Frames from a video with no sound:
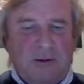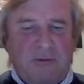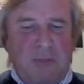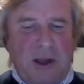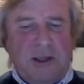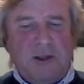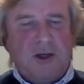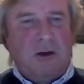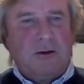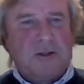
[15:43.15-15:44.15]
of many
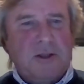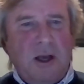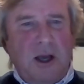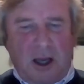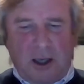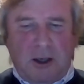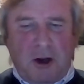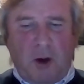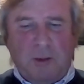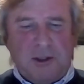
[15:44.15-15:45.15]
jokes and
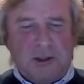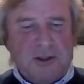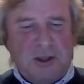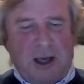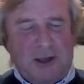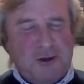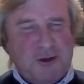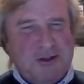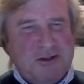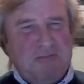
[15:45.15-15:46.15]
comedy sketches.